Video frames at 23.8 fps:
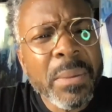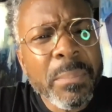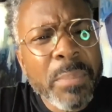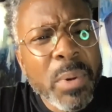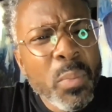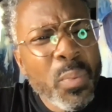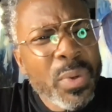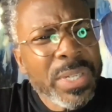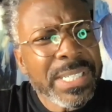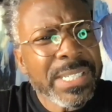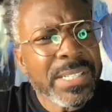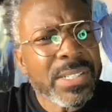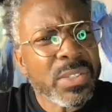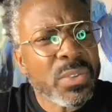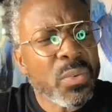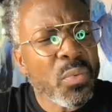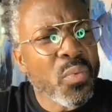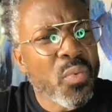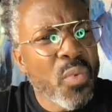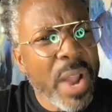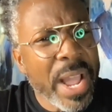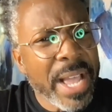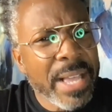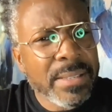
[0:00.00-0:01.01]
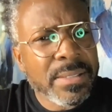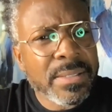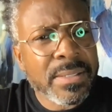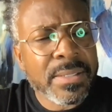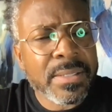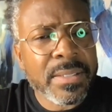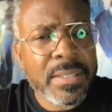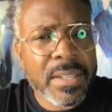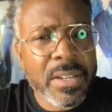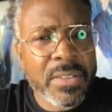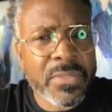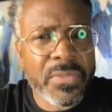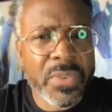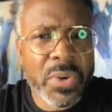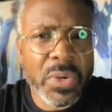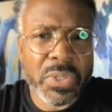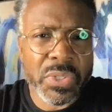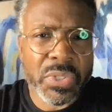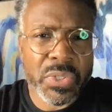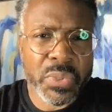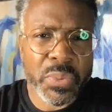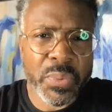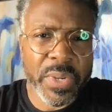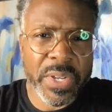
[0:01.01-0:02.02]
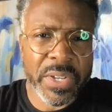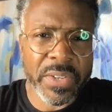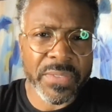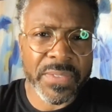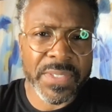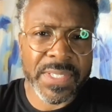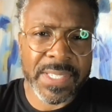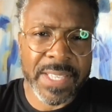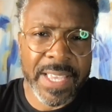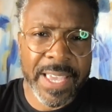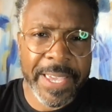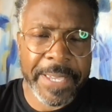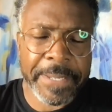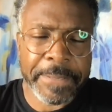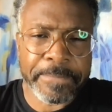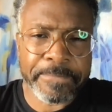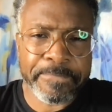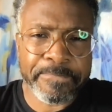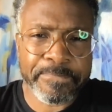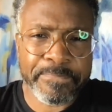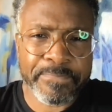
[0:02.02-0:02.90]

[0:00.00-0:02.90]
But what does the rest of verse 12 say?